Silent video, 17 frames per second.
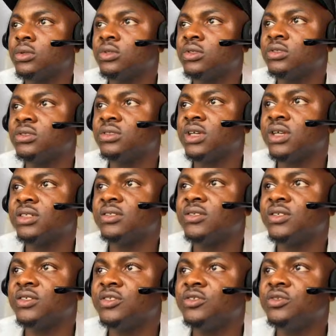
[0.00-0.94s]
start
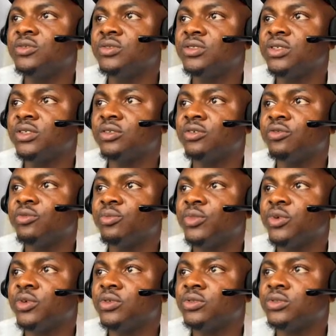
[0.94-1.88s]
creating new set of
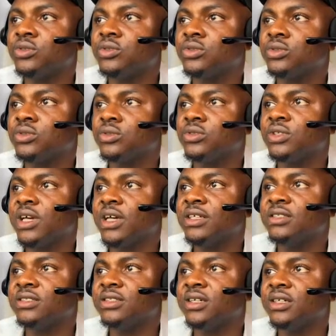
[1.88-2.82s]
bots. So the
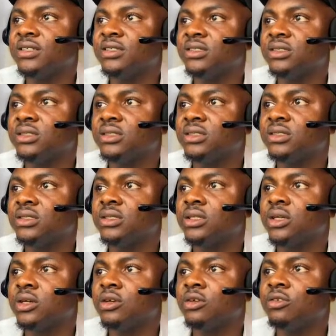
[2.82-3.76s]
idea is
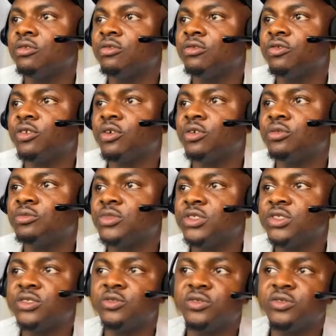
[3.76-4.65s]
from this new